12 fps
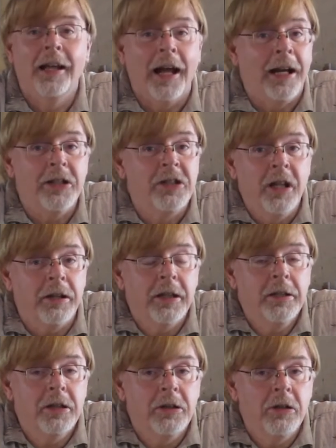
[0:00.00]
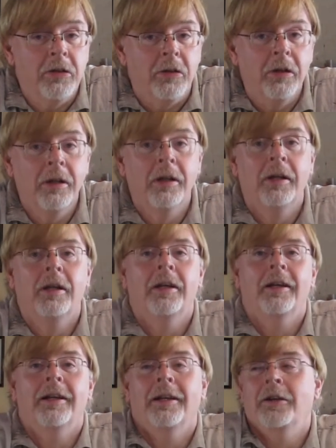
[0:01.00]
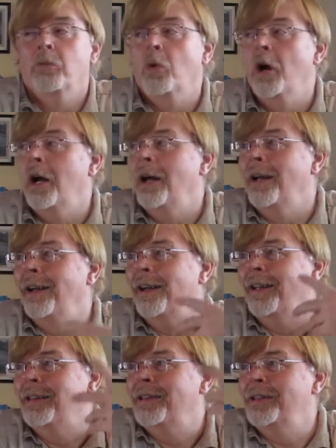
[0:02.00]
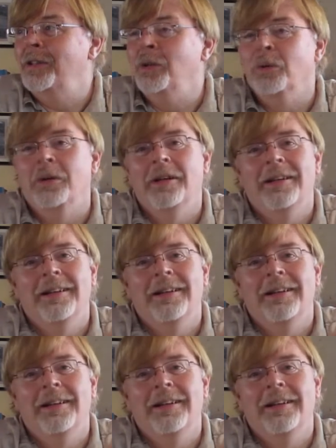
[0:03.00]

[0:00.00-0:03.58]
And it's nothing to do with, you know,